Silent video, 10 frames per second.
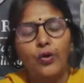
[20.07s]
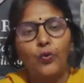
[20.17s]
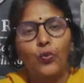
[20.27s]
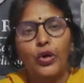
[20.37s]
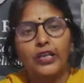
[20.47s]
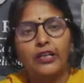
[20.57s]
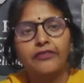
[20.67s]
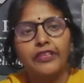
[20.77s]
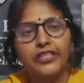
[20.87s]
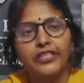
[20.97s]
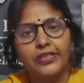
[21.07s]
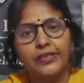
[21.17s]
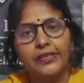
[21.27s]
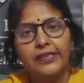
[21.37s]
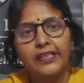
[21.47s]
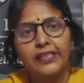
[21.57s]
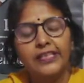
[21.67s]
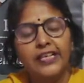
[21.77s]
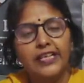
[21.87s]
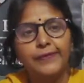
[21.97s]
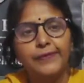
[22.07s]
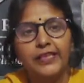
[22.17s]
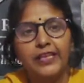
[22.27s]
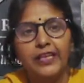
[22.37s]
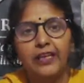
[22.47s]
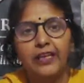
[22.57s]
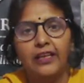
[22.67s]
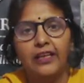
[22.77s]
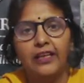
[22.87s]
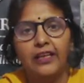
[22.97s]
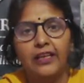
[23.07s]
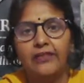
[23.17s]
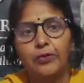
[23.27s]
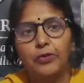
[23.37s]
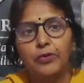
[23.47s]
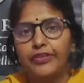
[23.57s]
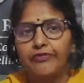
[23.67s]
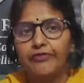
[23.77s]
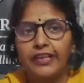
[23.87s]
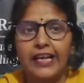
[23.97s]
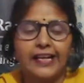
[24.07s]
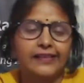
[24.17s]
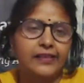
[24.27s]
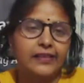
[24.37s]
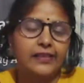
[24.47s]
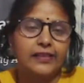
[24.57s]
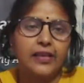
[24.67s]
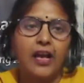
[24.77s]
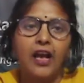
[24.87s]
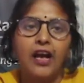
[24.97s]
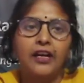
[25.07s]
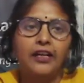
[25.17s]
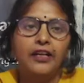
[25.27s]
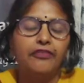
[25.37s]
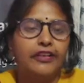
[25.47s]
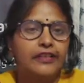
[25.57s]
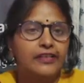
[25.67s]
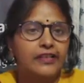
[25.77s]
What are the functions? It helps in transportation of different gases, different